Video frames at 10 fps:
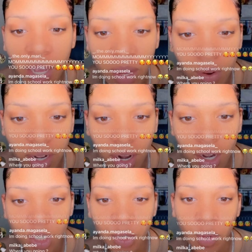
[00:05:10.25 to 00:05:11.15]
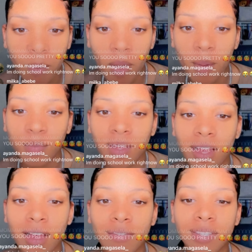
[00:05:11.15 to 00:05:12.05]
Okay, red heart, showing mom
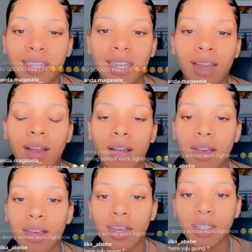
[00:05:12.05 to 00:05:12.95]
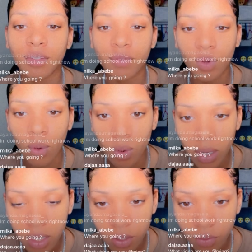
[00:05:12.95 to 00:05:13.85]
love, sending hugs. Of
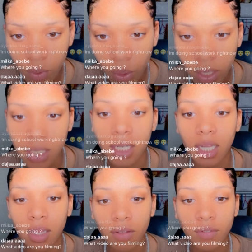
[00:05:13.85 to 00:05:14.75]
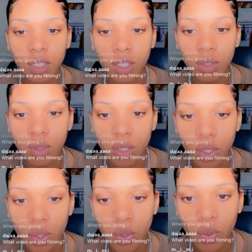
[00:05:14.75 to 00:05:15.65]
course, sending love to you
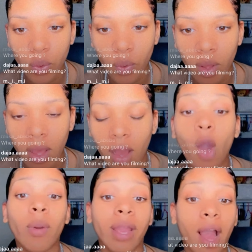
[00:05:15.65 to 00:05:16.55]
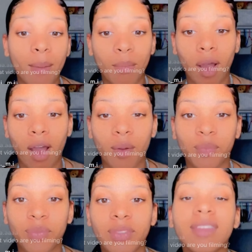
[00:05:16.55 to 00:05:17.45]
too. Oh, wait, I'm
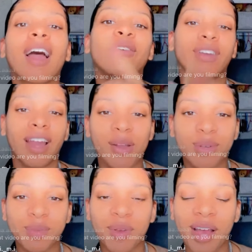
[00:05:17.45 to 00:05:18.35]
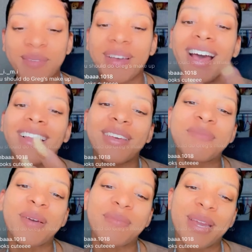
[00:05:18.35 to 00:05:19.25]
mom. I forgot I was mom. Hello,
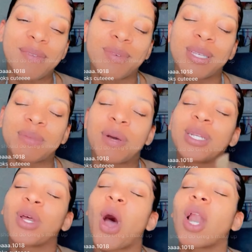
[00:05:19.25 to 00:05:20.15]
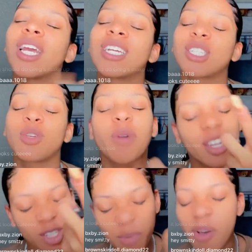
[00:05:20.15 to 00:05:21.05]
my babies, my darlings. You
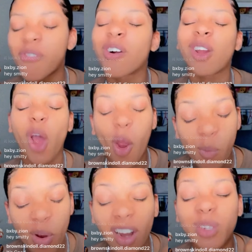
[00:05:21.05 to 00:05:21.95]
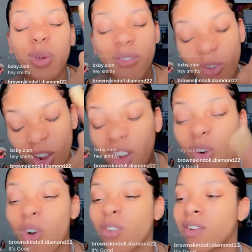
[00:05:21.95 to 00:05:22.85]
better do your motherfucking homework, I swear to fucking
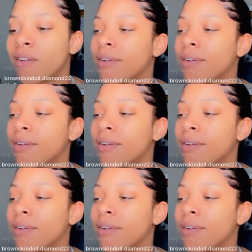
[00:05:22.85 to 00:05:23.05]
God.